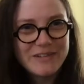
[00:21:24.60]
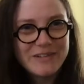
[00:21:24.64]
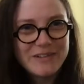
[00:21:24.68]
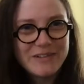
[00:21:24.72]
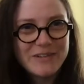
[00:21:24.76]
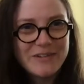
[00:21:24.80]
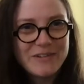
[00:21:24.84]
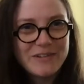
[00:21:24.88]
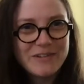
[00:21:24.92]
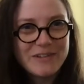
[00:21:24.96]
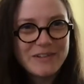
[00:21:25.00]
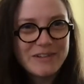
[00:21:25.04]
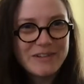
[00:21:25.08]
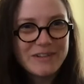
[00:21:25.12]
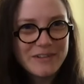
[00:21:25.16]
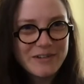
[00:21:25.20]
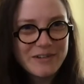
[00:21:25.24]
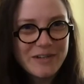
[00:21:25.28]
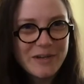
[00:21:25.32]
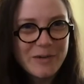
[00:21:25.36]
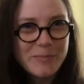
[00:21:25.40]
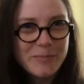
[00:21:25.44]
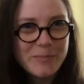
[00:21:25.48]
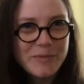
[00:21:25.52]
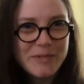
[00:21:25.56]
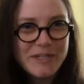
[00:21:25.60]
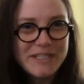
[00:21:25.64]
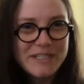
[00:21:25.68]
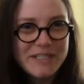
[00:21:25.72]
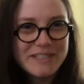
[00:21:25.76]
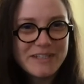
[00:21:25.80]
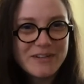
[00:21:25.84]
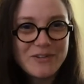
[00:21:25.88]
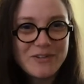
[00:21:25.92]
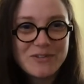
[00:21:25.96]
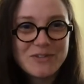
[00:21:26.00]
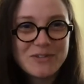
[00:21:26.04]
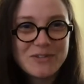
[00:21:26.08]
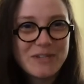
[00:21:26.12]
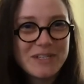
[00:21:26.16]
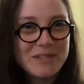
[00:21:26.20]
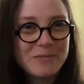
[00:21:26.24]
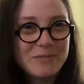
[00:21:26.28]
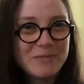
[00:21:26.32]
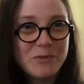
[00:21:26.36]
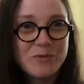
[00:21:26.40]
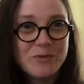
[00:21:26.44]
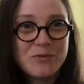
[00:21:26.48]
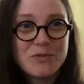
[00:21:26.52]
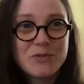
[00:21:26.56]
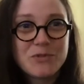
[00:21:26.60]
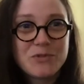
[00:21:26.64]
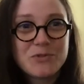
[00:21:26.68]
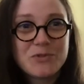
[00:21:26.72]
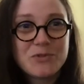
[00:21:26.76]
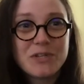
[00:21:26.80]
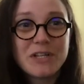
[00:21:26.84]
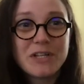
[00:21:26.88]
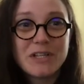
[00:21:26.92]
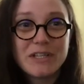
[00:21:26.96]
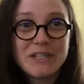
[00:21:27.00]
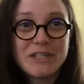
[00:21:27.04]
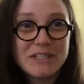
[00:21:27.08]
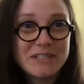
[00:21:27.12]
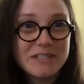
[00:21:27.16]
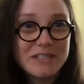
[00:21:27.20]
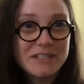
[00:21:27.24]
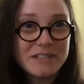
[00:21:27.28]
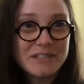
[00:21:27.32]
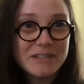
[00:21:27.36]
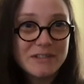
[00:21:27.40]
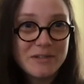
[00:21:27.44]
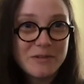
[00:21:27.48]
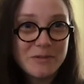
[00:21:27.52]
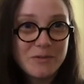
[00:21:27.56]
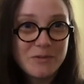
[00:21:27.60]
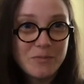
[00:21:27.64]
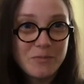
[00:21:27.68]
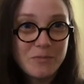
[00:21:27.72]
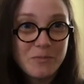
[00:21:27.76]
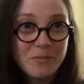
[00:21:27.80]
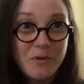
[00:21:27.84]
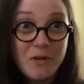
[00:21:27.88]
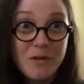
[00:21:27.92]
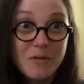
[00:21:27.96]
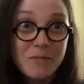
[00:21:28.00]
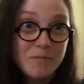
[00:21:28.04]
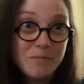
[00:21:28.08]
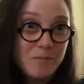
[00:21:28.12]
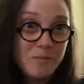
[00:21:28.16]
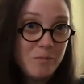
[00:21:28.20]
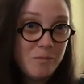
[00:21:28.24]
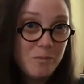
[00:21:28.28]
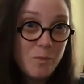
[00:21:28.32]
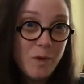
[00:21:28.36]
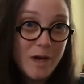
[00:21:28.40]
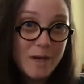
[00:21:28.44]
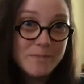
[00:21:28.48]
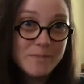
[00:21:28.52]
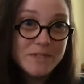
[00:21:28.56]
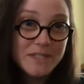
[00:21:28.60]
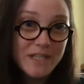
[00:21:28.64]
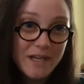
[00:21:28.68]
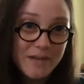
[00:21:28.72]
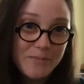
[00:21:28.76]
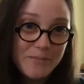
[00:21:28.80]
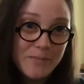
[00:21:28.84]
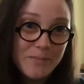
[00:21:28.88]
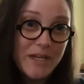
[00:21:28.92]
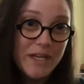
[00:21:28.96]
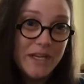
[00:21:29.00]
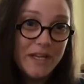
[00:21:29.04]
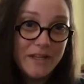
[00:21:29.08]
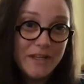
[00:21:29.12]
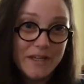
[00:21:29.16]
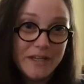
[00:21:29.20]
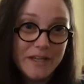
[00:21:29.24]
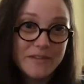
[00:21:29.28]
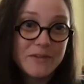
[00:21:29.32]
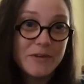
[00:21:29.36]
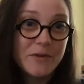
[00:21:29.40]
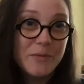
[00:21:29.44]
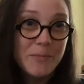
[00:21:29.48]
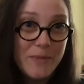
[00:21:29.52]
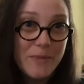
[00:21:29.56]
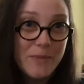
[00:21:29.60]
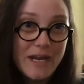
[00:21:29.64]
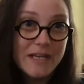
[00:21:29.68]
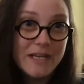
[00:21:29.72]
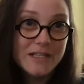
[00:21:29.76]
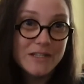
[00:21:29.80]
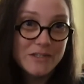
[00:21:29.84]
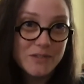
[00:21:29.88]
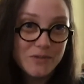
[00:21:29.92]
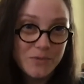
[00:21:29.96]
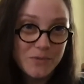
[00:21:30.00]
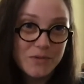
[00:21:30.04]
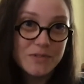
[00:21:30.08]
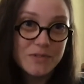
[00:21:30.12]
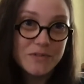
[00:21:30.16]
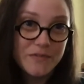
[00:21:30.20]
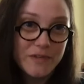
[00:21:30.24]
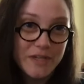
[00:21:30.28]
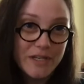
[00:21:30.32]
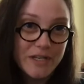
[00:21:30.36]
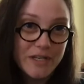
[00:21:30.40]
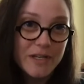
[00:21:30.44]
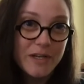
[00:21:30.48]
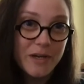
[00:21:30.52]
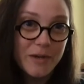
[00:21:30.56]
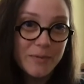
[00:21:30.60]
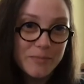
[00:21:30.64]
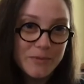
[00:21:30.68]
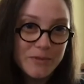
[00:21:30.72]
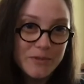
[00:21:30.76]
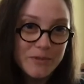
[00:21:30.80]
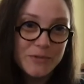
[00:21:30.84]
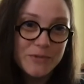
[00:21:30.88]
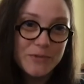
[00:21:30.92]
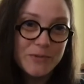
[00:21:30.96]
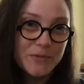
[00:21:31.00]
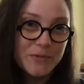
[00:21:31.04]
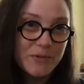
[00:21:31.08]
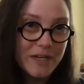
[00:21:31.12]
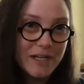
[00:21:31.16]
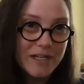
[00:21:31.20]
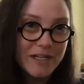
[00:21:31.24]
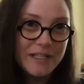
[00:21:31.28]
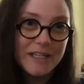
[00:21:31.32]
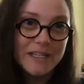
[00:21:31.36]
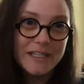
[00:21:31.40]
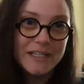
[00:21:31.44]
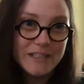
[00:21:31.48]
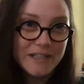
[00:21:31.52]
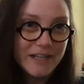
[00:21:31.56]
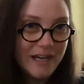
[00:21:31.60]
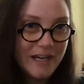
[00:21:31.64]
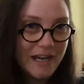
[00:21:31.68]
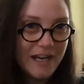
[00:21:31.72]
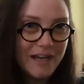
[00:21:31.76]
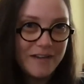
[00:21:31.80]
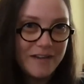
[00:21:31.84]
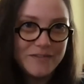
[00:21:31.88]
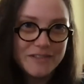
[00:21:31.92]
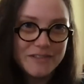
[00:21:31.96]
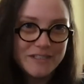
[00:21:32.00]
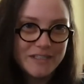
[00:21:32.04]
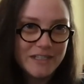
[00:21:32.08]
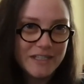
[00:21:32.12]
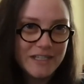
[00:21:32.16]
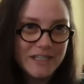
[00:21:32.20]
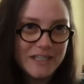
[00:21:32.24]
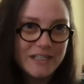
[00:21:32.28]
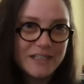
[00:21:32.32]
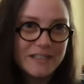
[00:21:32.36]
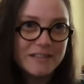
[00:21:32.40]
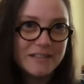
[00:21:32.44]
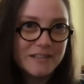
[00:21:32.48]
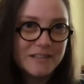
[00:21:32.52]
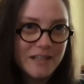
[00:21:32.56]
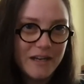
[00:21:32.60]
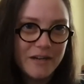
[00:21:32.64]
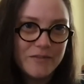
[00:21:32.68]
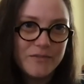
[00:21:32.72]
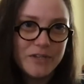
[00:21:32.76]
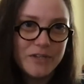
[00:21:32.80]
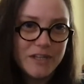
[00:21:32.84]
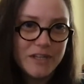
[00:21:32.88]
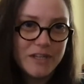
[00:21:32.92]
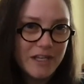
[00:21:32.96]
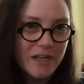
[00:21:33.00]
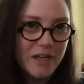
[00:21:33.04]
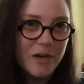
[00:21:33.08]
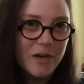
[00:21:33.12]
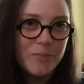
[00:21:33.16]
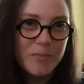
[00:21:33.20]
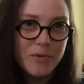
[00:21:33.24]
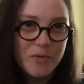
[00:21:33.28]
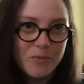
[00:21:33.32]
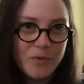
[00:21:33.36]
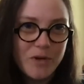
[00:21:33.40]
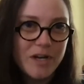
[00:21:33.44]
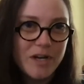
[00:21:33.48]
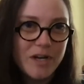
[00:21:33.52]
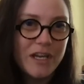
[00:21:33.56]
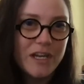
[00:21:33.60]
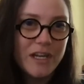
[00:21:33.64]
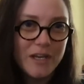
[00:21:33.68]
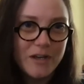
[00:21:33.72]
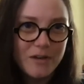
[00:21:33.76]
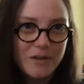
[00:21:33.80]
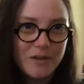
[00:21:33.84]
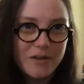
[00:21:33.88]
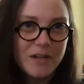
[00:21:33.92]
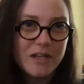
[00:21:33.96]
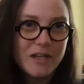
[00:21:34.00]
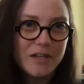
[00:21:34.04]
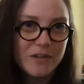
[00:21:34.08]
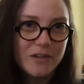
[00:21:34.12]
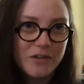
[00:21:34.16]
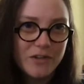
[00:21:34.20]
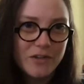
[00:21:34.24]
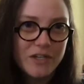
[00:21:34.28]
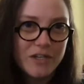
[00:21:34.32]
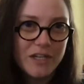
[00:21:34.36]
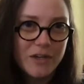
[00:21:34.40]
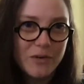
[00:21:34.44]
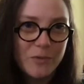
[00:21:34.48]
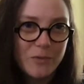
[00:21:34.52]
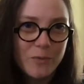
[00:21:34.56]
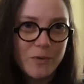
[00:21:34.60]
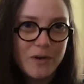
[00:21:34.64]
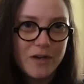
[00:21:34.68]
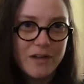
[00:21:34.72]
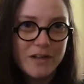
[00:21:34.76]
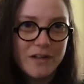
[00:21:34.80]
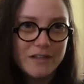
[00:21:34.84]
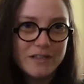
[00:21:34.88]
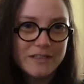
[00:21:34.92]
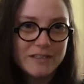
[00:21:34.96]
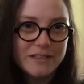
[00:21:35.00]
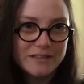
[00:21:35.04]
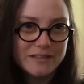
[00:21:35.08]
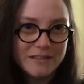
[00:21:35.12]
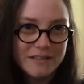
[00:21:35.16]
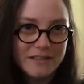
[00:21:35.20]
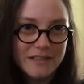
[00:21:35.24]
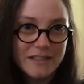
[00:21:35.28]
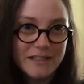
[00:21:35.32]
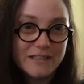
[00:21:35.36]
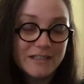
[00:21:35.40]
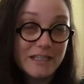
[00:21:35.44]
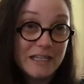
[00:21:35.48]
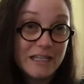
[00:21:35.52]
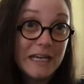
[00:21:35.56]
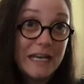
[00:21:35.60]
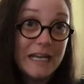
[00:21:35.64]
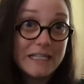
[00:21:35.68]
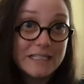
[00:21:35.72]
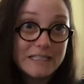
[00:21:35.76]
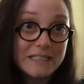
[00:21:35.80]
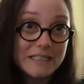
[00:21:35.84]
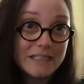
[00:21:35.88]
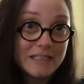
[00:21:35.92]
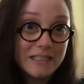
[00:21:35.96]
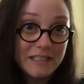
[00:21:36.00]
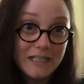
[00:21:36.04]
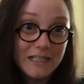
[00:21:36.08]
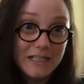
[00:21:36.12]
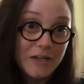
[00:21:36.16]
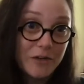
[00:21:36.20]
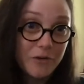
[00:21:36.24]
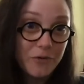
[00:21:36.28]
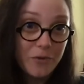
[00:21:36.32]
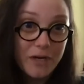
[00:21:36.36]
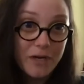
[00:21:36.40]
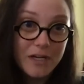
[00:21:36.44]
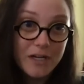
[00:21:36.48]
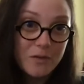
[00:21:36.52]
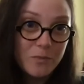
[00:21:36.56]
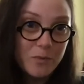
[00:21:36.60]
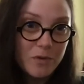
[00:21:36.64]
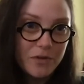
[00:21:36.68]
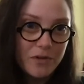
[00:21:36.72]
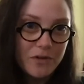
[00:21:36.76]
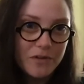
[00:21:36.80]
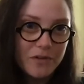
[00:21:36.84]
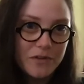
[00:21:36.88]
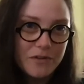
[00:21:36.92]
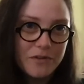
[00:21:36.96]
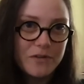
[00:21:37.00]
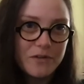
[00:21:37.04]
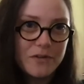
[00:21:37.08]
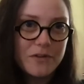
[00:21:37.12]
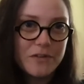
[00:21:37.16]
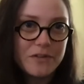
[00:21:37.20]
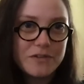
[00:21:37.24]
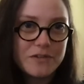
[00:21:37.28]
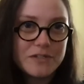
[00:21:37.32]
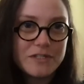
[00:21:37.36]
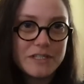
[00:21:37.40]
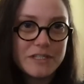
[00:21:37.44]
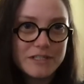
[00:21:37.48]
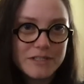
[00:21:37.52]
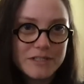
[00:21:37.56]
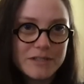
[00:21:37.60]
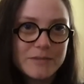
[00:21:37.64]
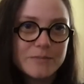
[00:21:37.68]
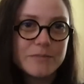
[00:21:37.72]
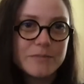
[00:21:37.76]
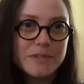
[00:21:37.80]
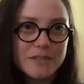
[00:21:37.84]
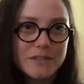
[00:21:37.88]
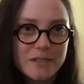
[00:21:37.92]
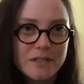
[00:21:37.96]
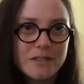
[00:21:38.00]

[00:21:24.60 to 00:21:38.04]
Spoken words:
all the other companies that also had to move strictly to their website being like their main source of income too, right? Like they have to get everything up and running and looking well and connected and integrated with all of their other systems.